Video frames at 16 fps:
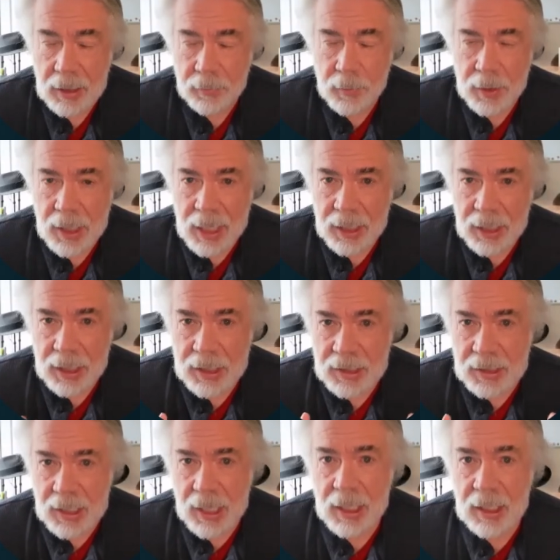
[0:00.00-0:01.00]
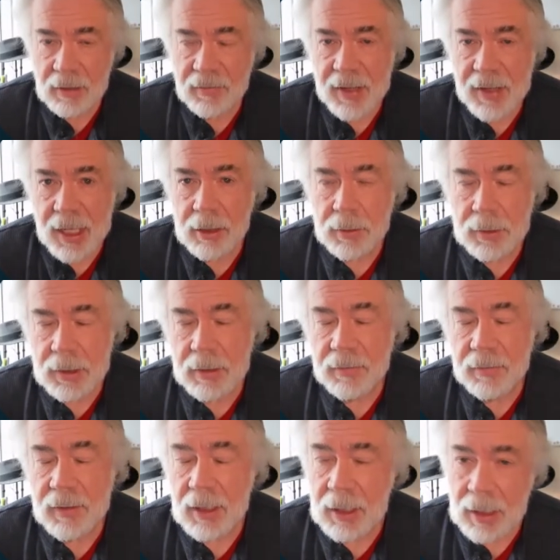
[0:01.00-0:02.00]
And when I say
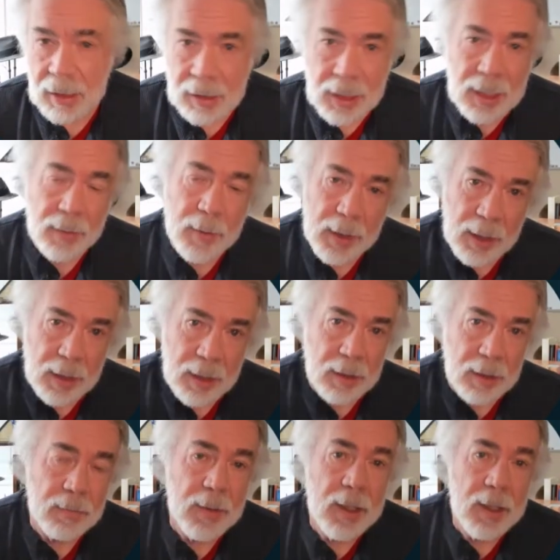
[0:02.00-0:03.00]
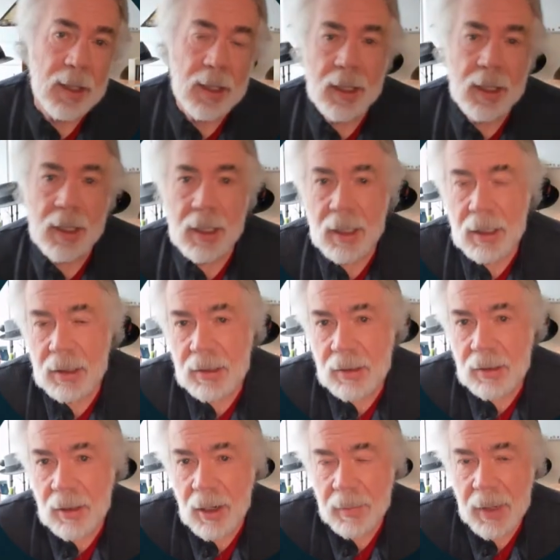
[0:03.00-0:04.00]
evaluative, and again, I want you to
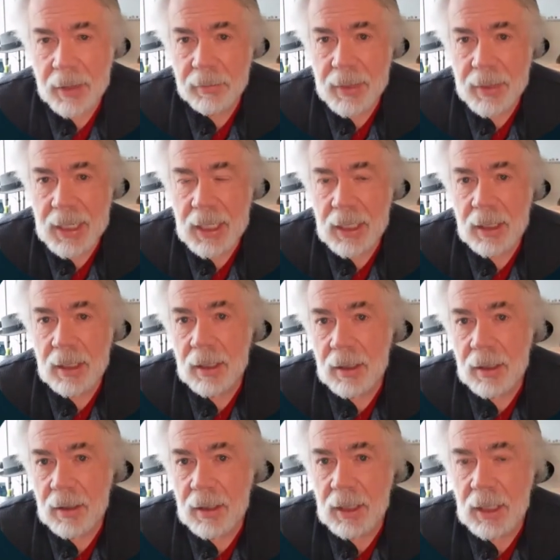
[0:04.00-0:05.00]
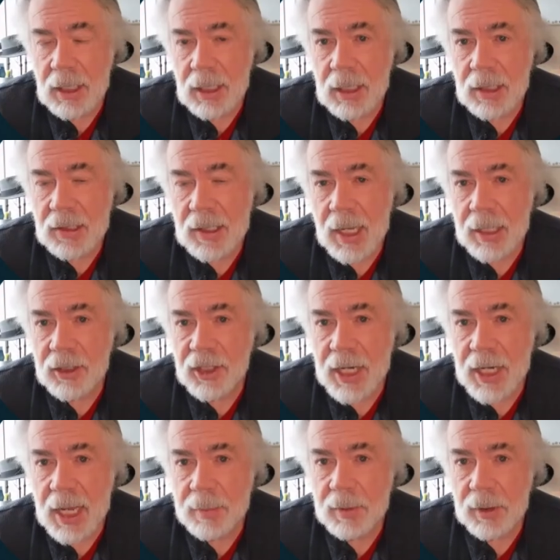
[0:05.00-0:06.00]
start by reading the assigned
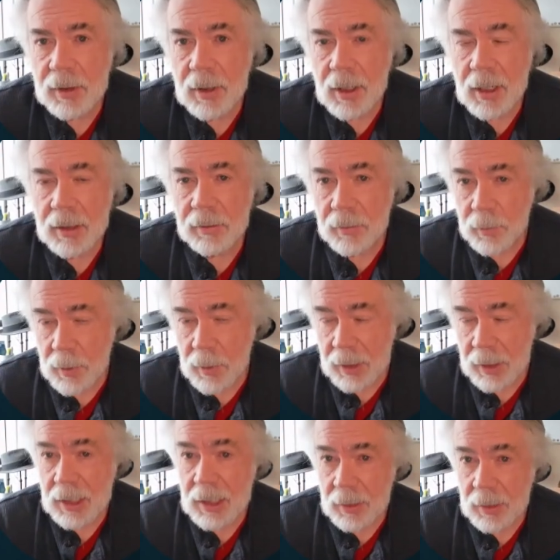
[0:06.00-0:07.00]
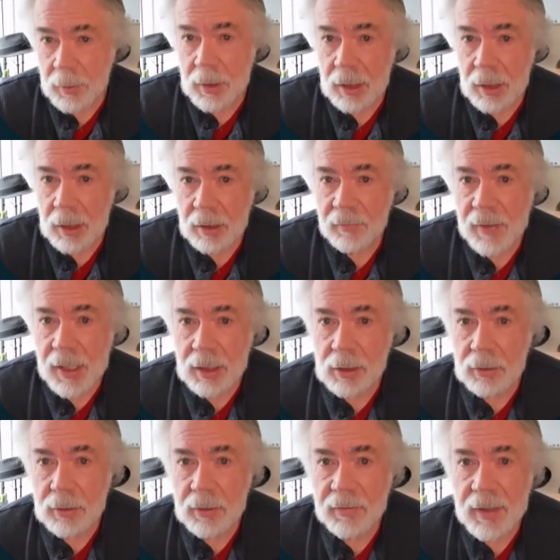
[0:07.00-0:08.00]
chapter on what an
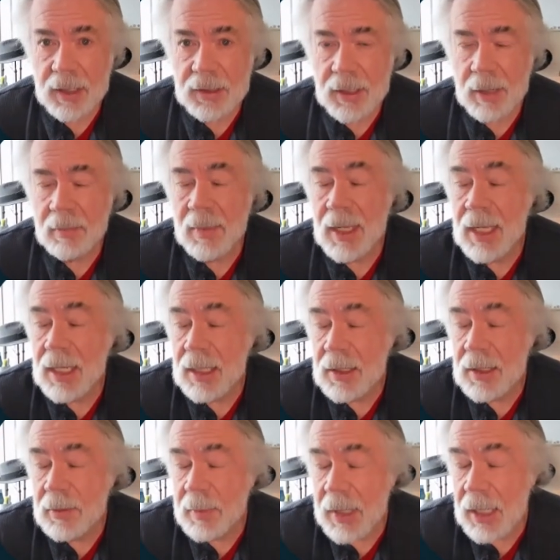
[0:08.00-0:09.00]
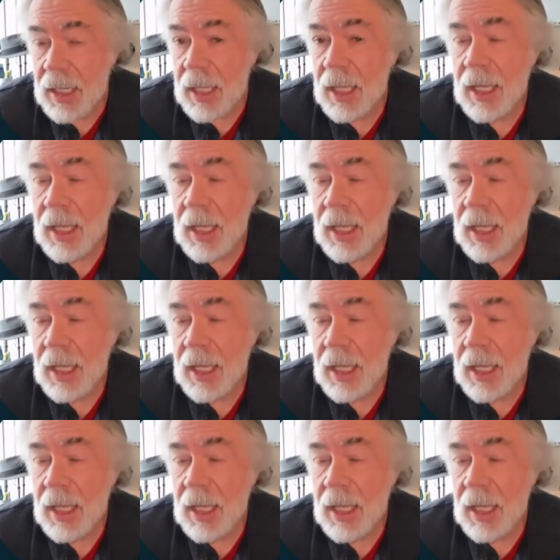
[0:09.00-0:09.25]
evaluative essay means, but